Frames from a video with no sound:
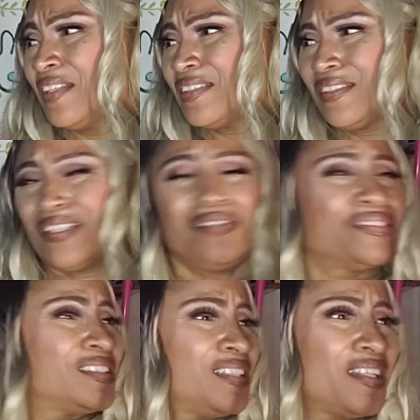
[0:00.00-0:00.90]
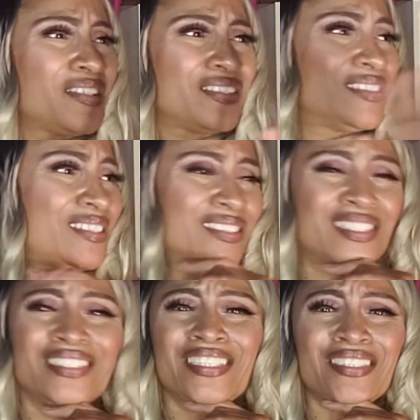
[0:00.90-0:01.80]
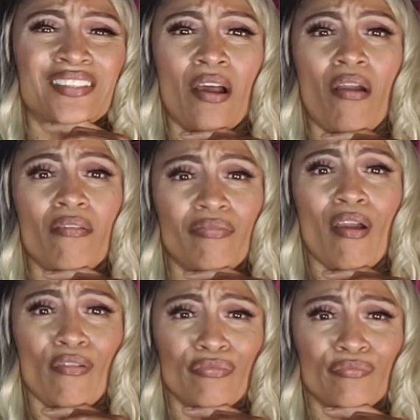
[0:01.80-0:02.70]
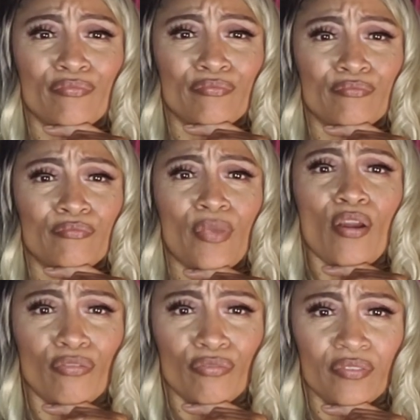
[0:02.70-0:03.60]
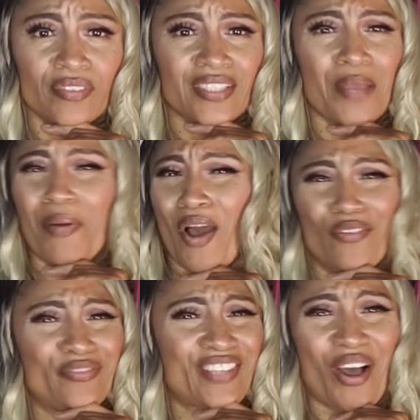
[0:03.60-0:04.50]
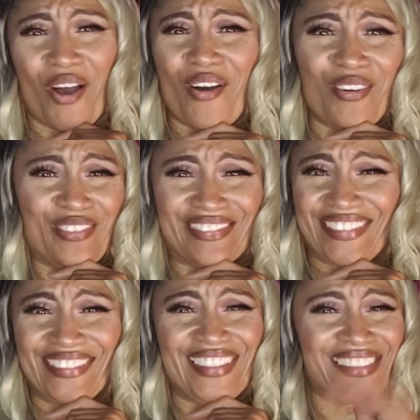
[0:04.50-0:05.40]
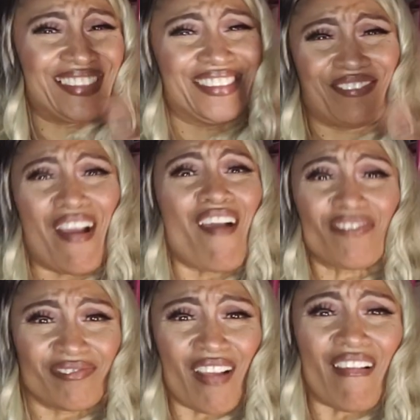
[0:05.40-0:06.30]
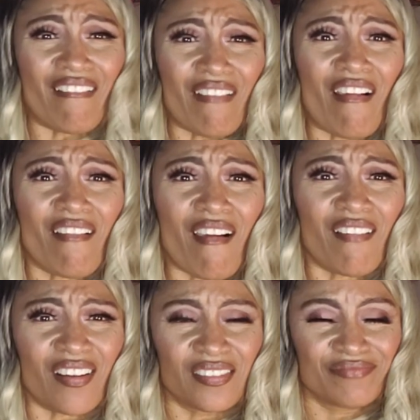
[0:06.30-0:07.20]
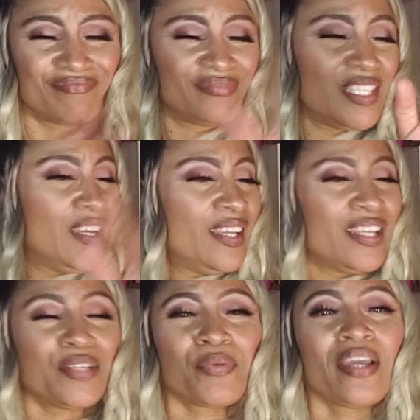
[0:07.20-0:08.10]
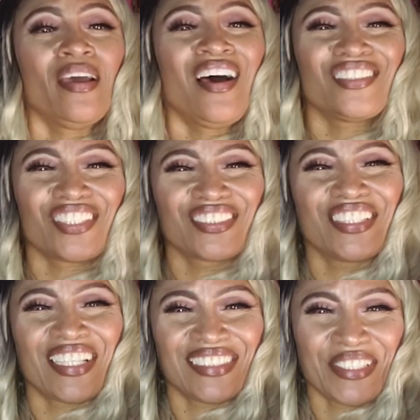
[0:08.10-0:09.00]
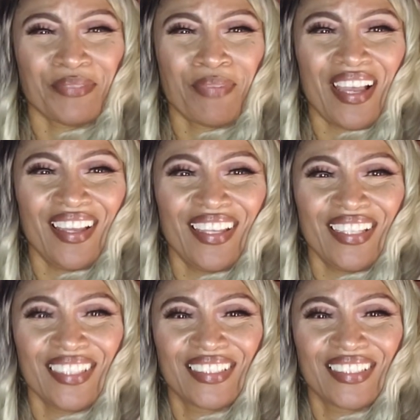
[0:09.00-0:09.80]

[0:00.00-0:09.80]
Steve is another. Just the off, off, off. They both dogs. They just off, off, off, off. Anyway, I'll talk to you guys later. Bye.